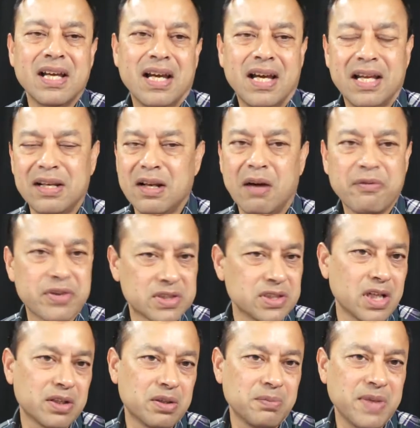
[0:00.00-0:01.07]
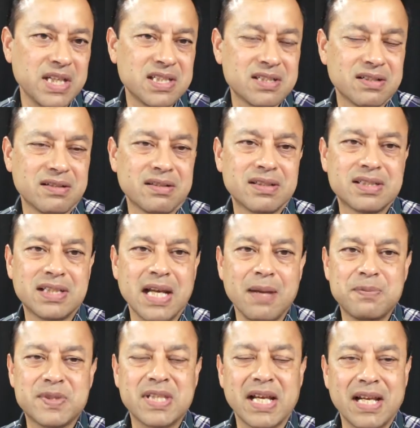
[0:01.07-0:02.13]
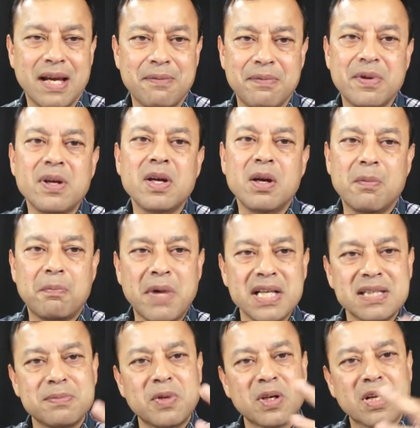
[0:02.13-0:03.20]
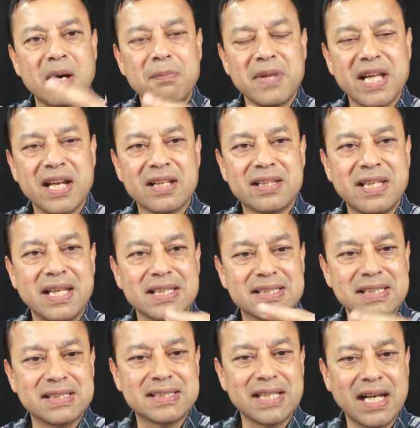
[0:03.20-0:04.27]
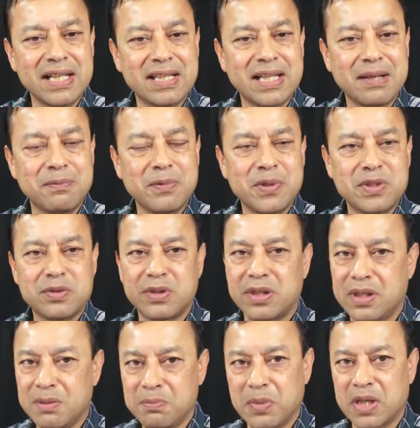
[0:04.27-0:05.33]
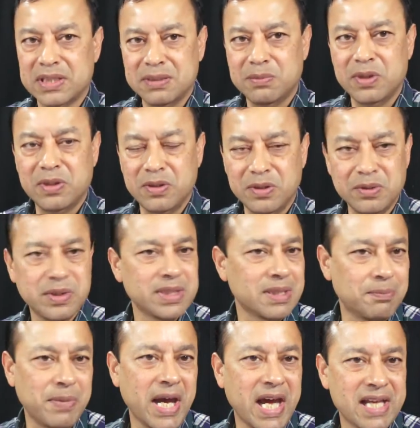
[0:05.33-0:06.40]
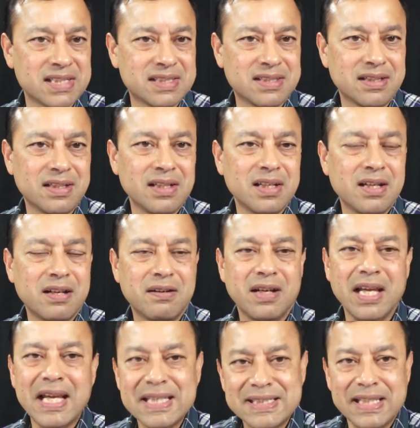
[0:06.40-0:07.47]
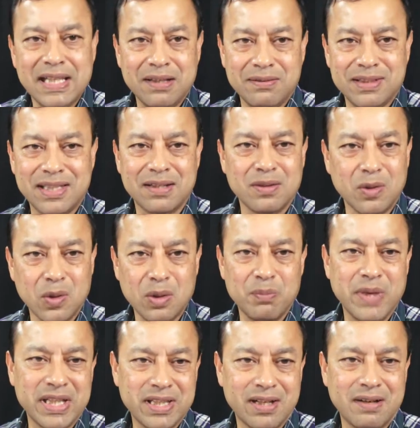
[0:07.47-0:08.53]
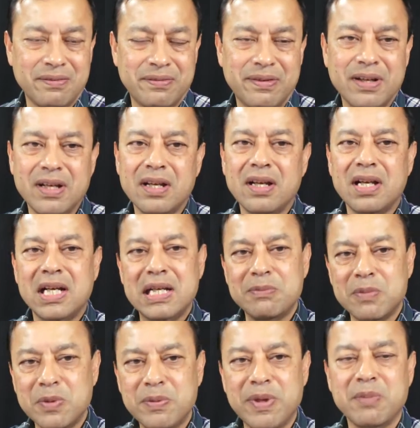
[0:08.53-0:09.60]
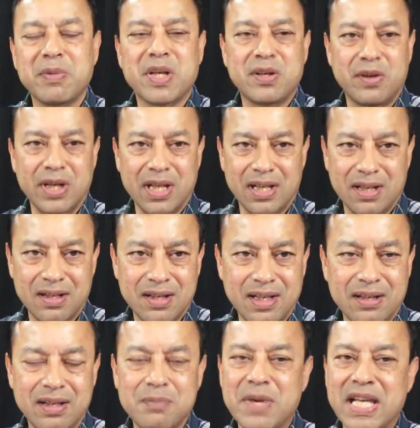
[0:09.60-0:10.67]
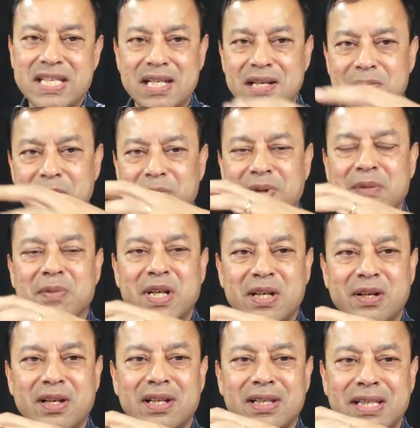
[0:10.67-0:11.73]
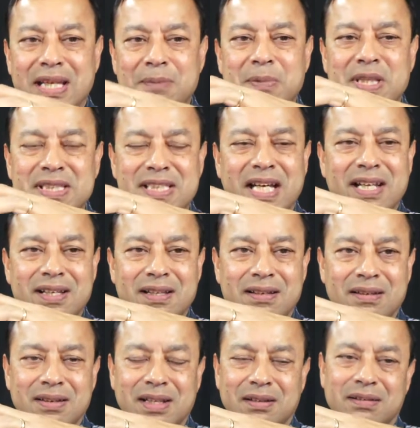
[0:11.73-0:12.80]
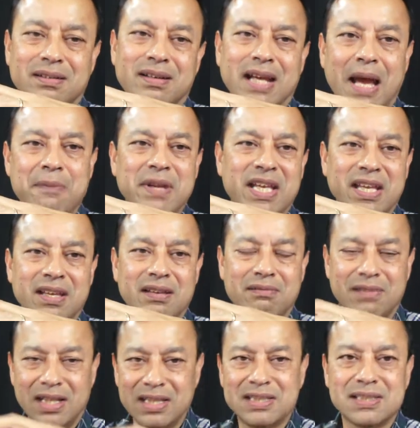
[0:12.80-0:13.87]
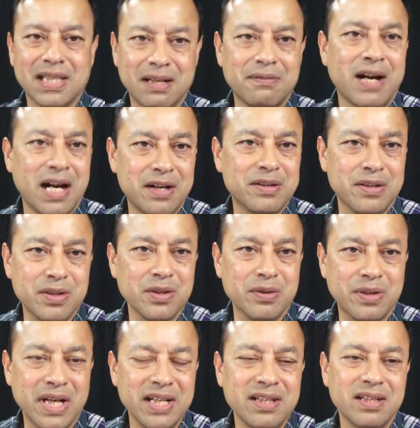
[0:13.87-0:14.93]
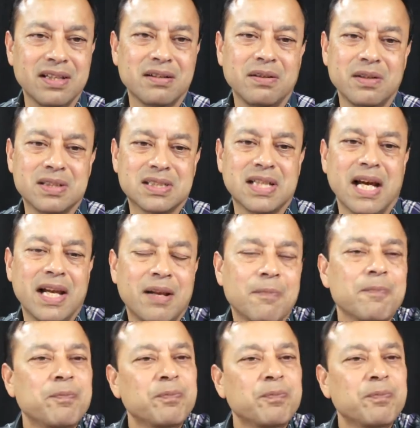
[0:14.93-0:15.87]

And of course, not to mention shapes that have much more complicated things inside them, which were impossible to do in the past easily with that old method of removing material. You know, imagine removing material deep inside a, you know, cavity. Well, it's kind of hard to do, right, in the old style.